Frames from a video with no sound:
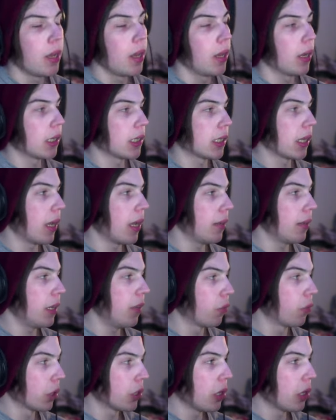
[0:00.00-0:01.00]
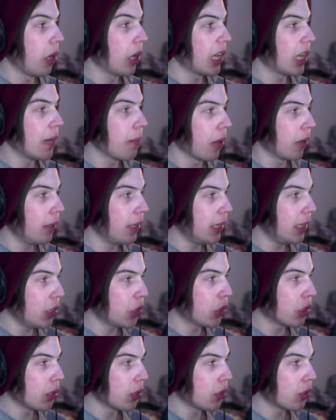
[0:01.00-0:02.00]
Because if we're talking about
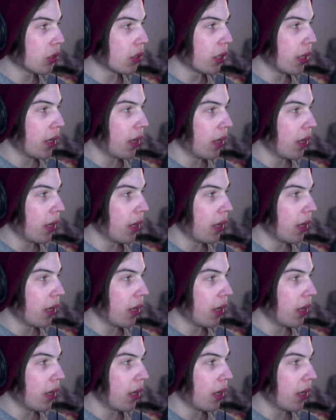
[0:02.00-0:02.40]
niches,